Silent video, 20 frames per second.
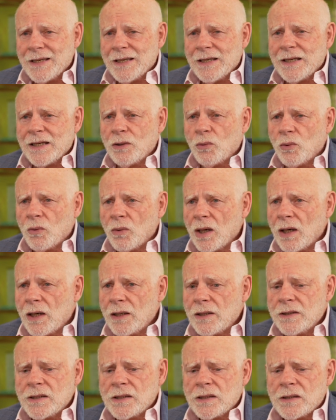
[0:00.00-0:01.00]
It
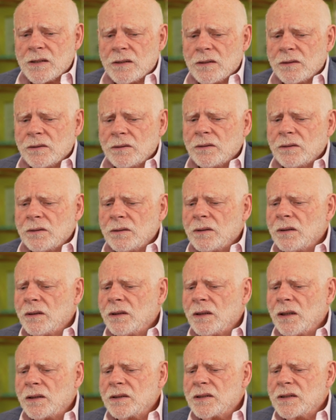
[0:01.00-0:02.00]
was
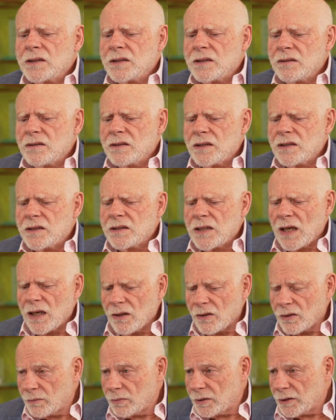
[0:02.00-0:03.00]
a
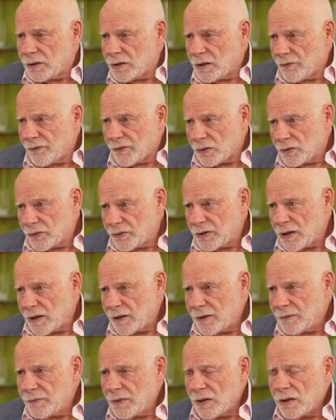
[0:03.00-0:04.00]
terribly difficult
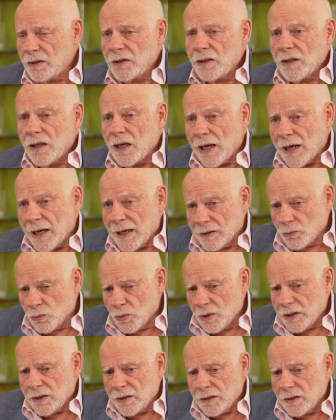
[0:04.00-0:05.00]
time. And
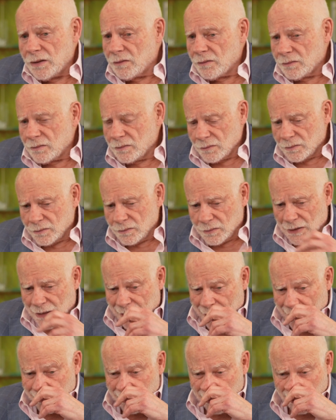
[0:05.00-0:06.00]
we
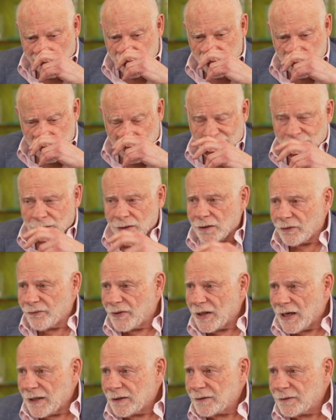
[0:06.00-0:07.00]
had our share
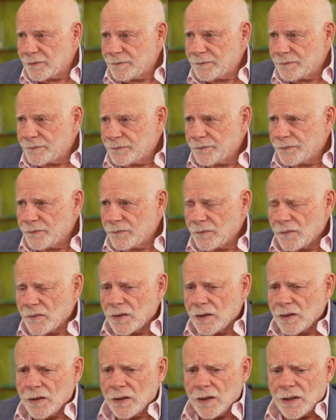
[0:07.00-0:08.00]
of that.
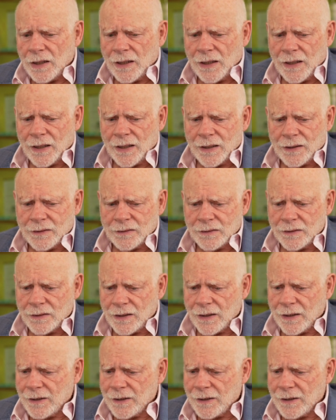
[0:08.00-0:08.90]
And,